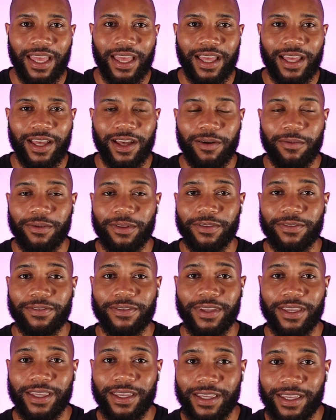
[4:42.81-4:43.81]
a couple of
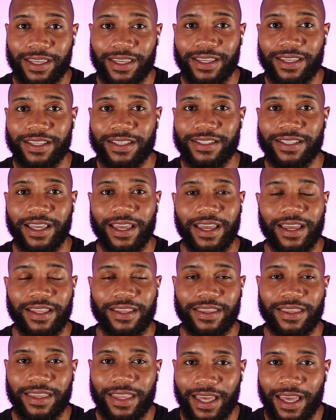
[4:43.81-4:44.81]
kids
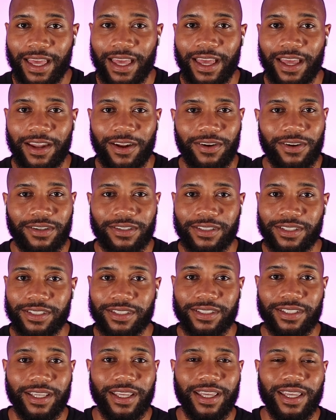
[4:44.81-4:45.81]
at that, or
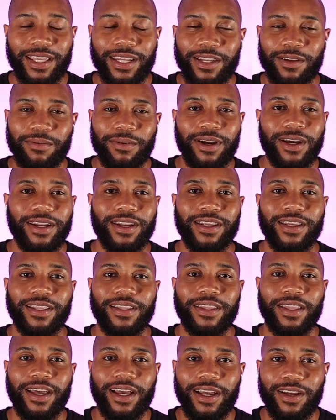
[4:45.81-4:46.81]
just anybody
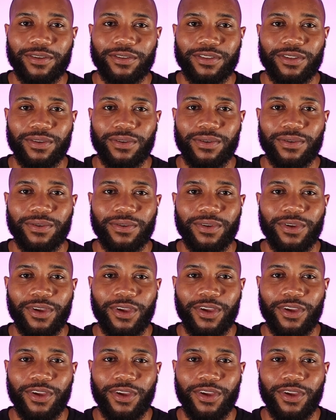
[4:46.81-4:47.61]
in the household,